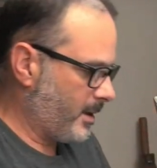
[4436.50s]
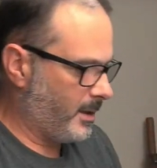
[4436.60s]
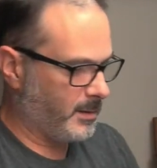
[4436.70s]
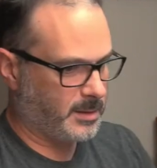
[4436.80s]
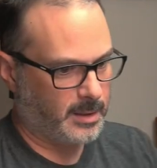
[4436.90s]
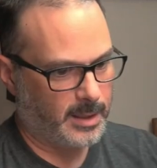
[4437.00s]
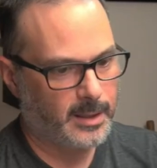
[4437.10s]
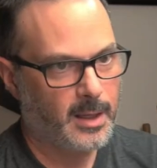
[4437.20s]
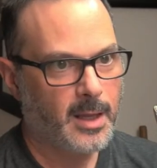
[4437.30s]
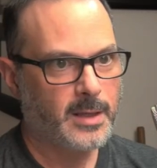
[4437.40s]
here today.
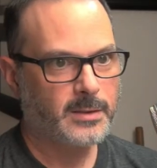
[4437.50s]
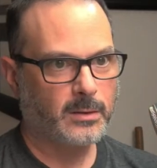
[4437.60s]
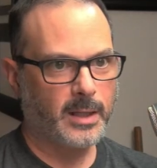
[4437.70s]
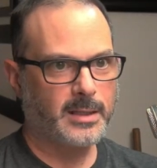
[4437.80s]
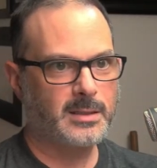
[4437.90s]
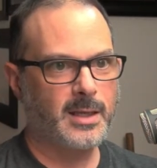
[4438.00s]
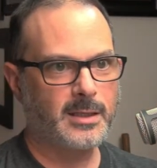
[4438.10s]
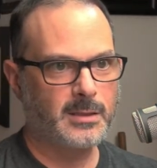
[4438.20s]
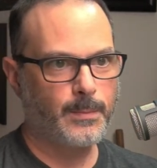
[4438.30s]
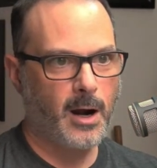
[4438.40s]
So let's
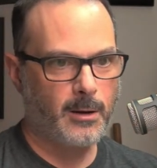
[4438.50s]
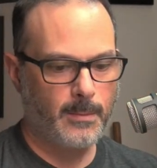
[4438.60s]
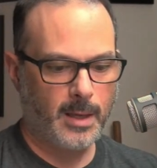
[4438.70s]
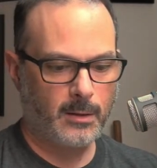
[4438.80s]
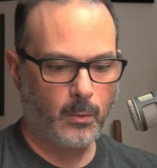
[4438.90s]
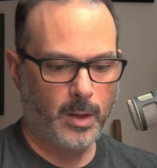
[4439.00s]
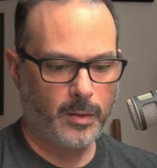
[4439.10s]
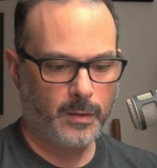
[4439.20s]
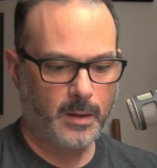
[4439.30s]
experiment with